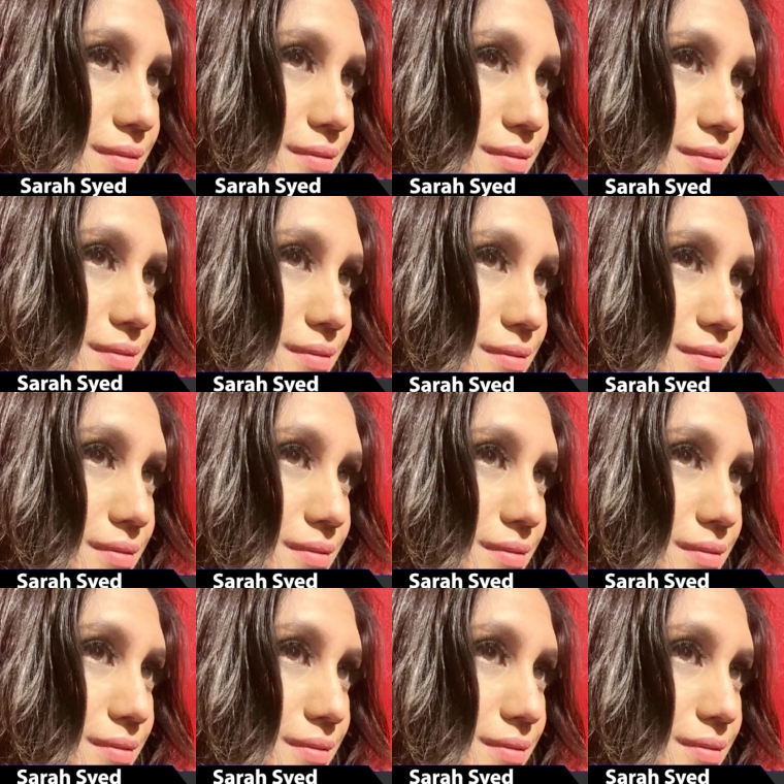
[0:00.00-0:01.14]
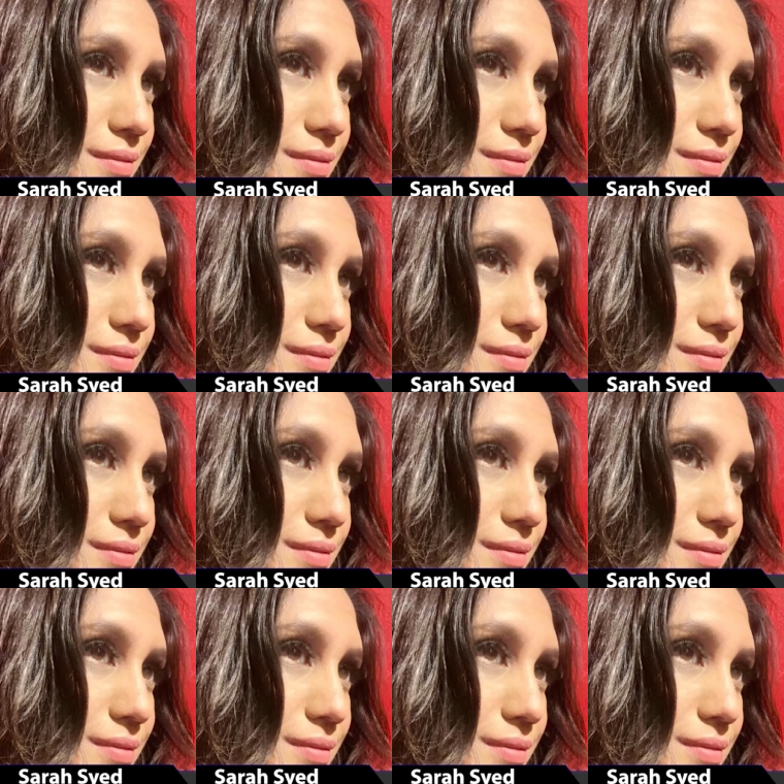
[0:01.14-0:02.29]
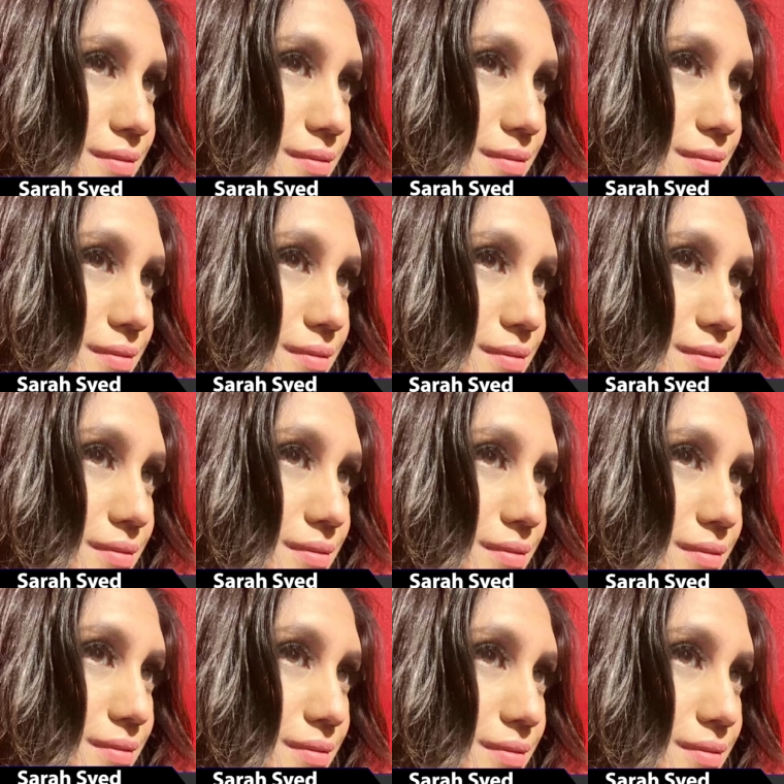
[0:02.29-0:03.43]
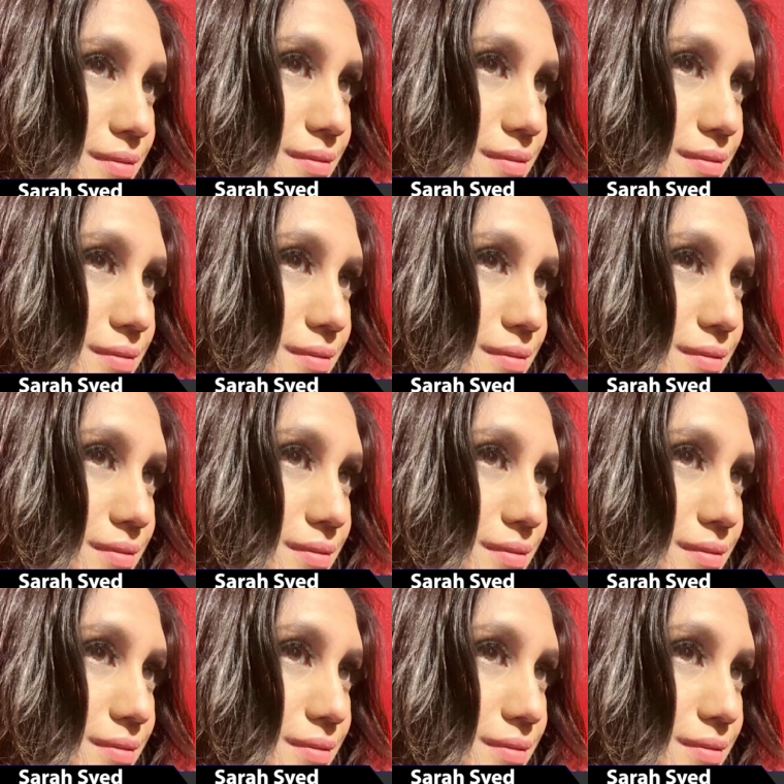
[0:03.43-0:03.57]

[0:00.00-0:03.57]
The person shown says nothing.